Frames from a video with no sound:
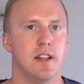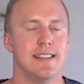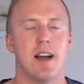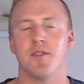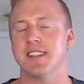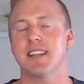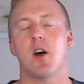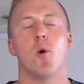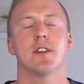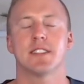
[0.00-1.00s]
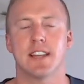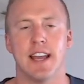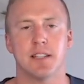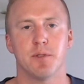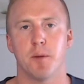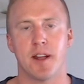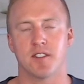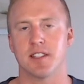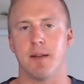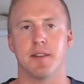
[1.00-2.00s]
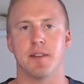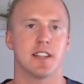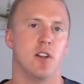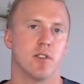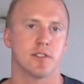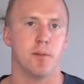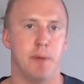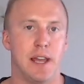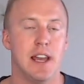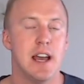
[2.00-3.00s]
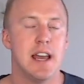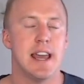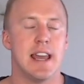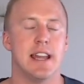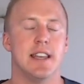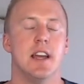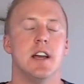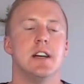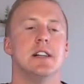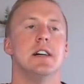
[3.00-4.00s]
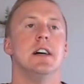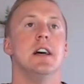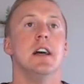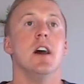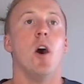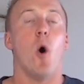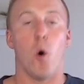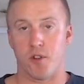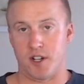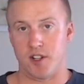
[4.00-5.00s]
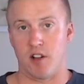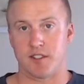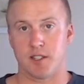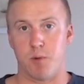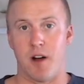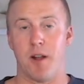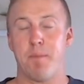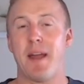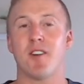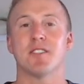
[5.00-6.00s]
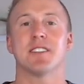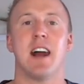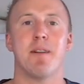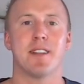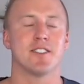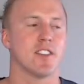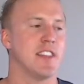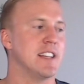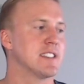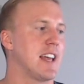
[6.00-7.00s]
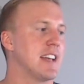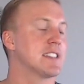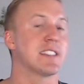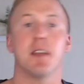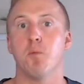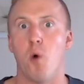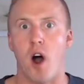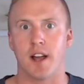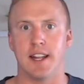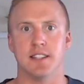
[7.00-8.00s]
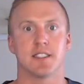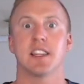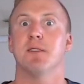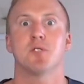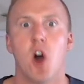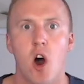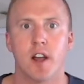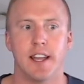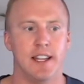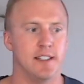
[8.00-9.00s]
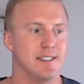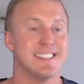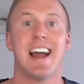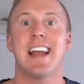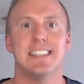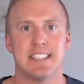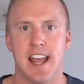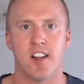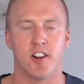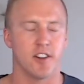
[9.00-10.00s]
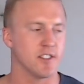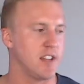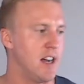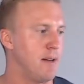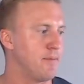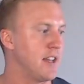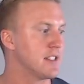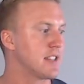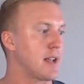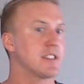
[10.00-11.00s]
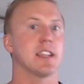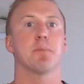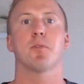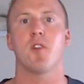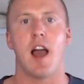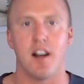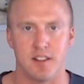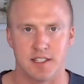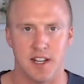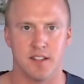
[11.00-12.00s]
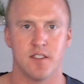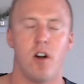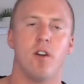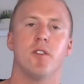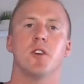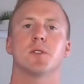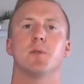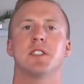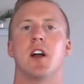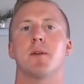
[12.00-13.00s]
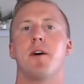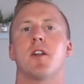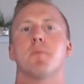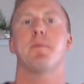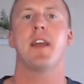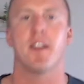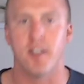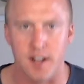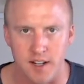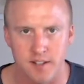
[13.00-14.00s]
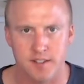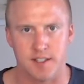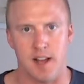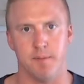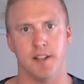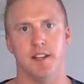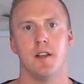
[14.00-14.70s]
Now, that's not always the case. We know parasomnias can also be in older adults as well. Now, parasomnias are things like sleepwalking, sleep talking, night terrors, things like sleep paralysis. All those we talk about are parasomnia.